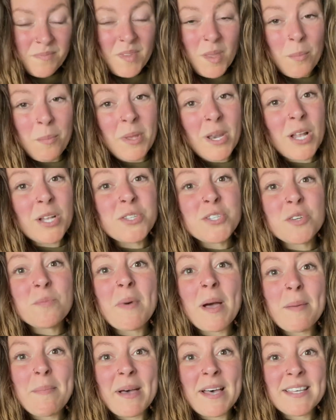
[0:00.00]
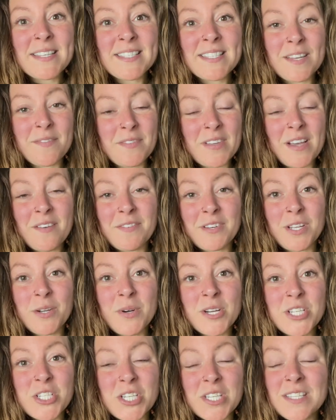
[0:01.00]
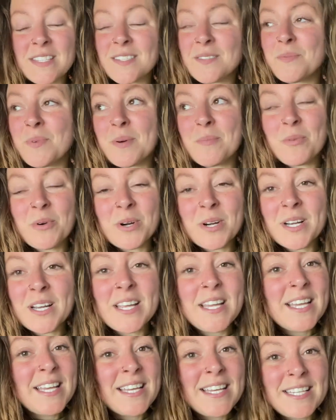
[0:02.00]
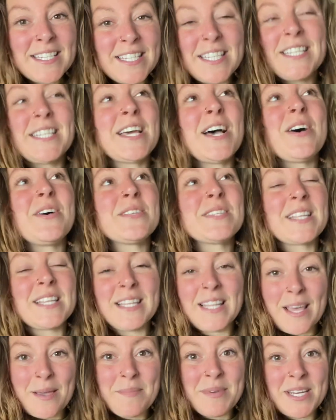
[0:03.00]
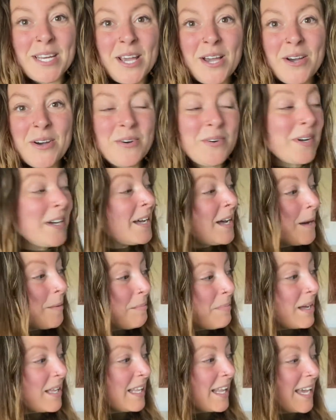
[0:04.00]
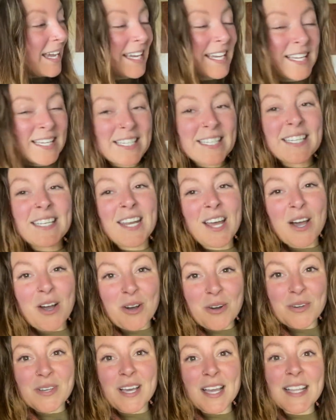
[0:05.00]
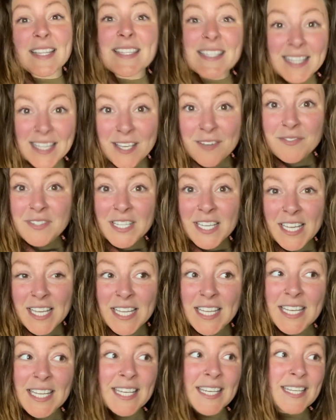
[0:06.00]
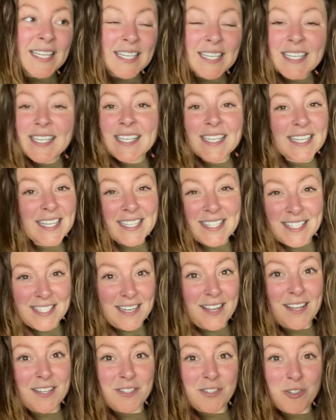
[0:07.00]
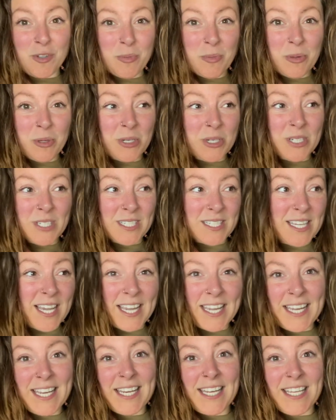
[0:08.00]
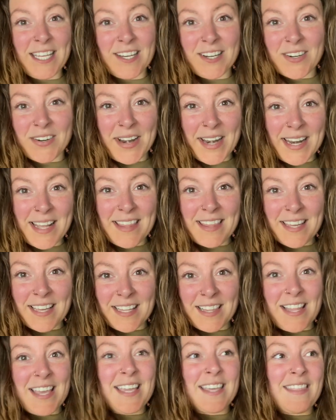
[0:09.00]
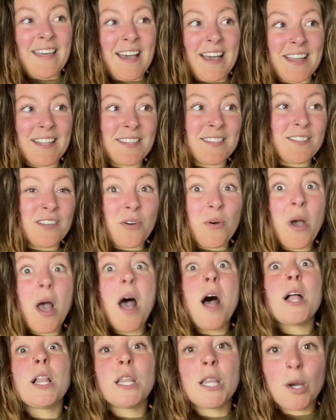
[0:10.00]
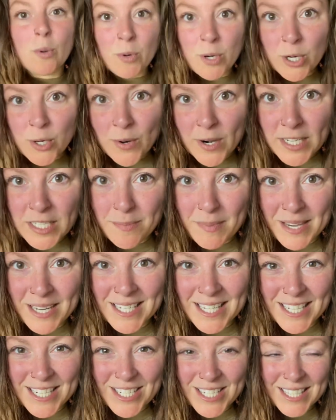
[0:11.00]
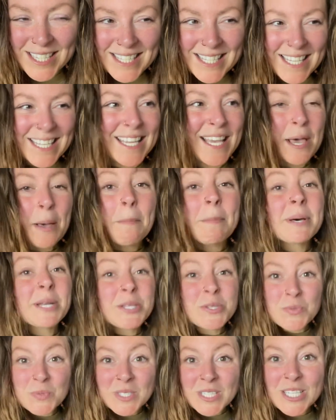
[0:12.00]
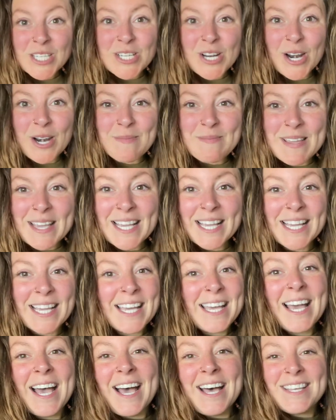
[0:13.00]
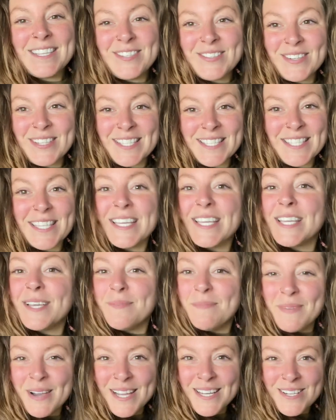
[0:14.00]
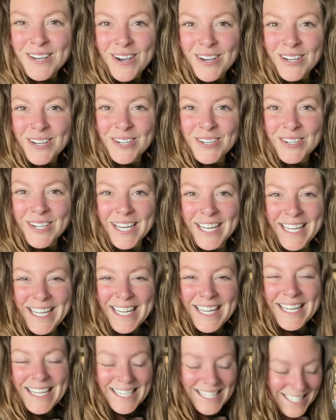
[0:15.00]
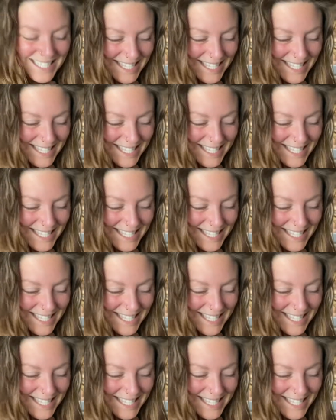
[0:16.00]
but I'll do my best. If you have any questions and want more details, let me know. But like, you know, it's lived in, it's not super tidy or anything like that. So lower your expectations. But it's really charming. As you can see, my dog agrees.